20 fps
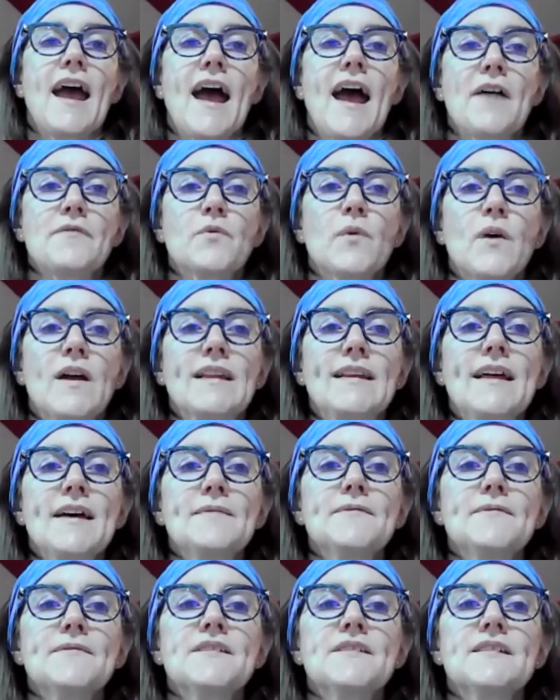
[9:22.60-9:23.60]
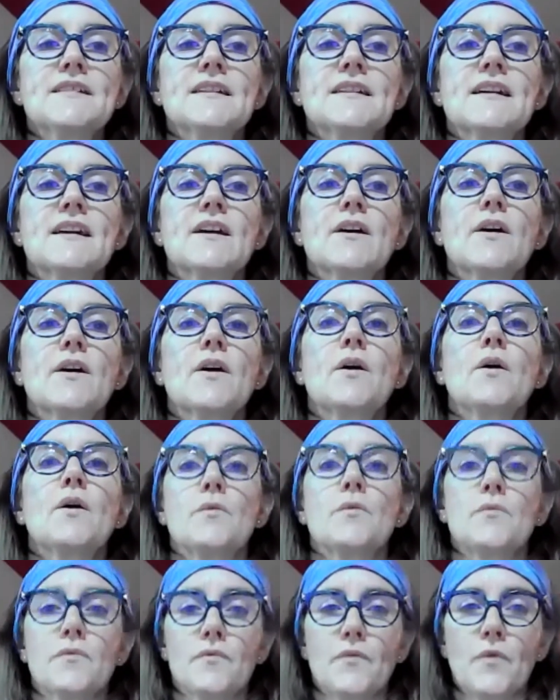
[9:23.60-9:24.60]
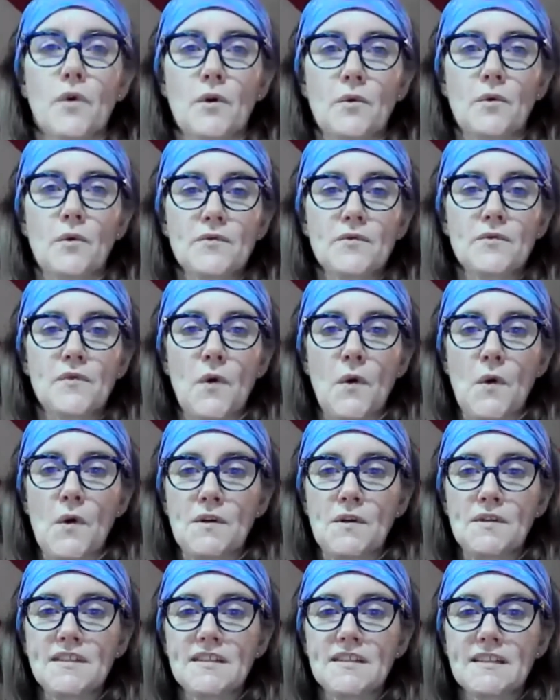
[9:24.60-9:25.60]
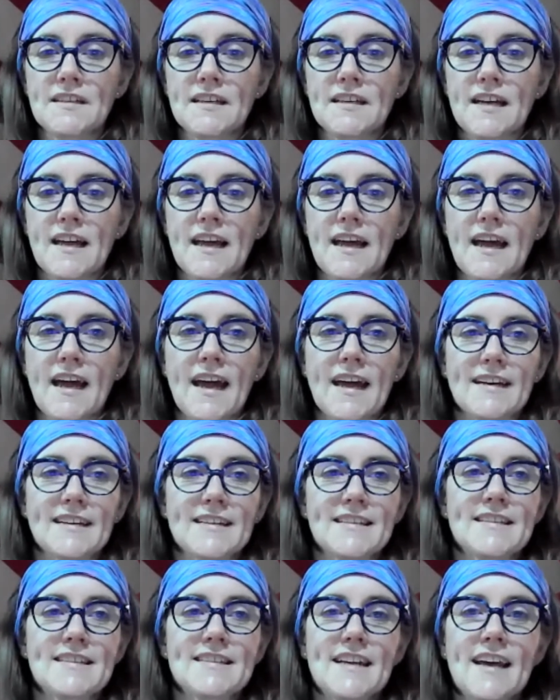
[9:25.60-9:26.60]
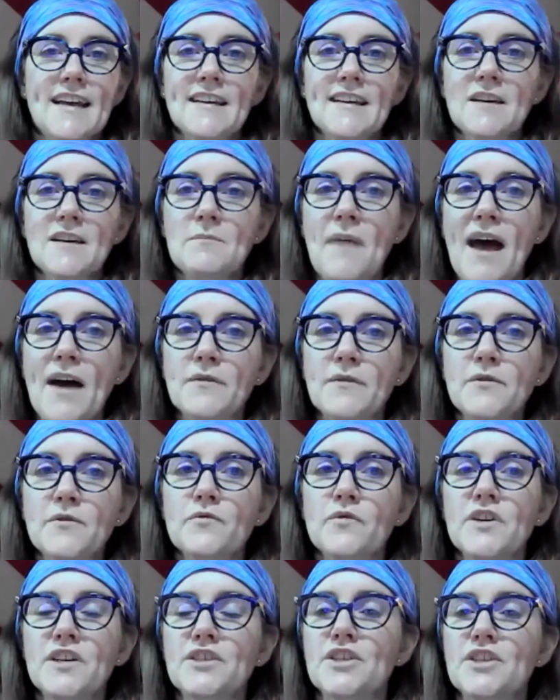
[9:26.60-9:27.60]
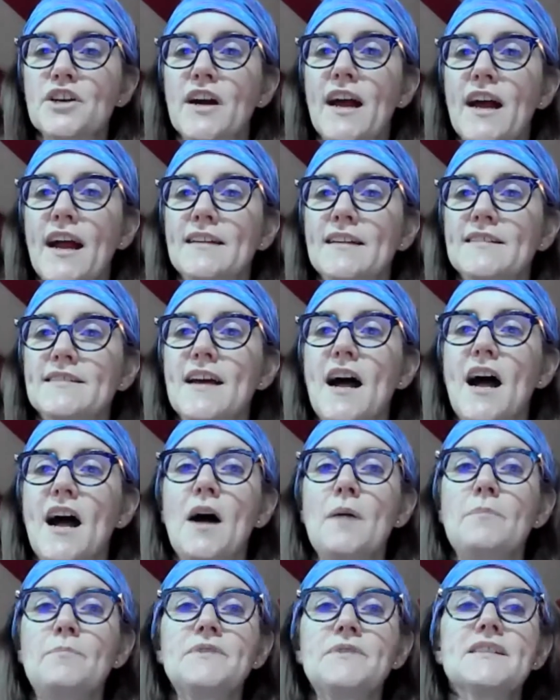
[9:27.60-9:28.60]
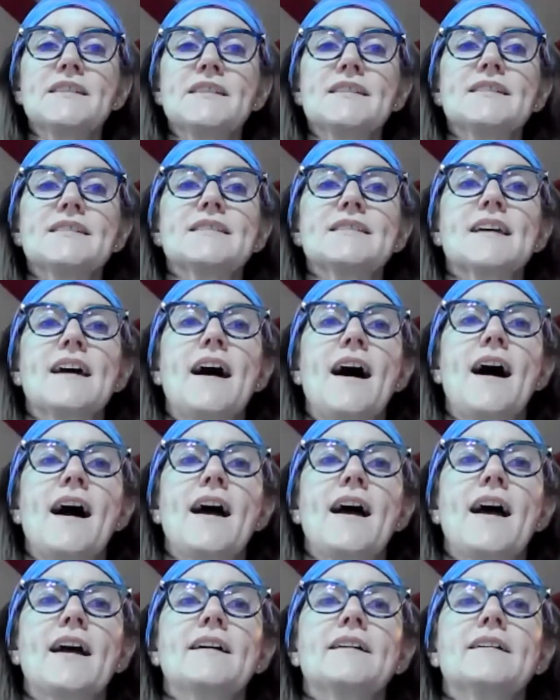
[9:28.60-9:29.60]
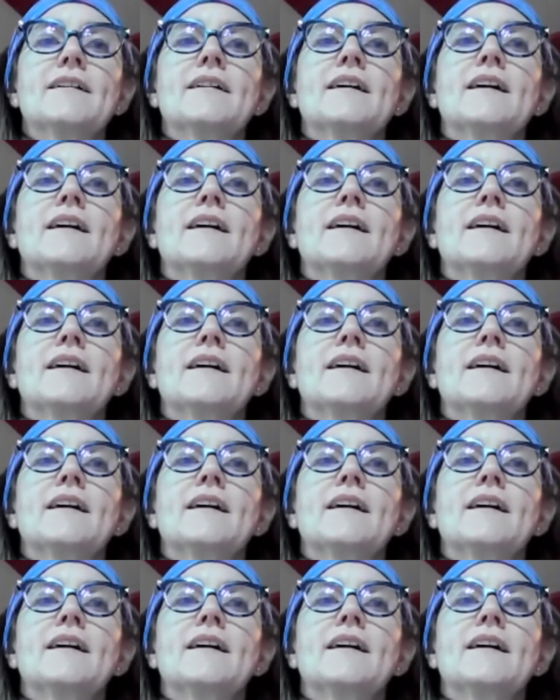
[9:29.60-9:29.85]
Halfway lift, forward fold, extended mountain, reach your hands up to the sky.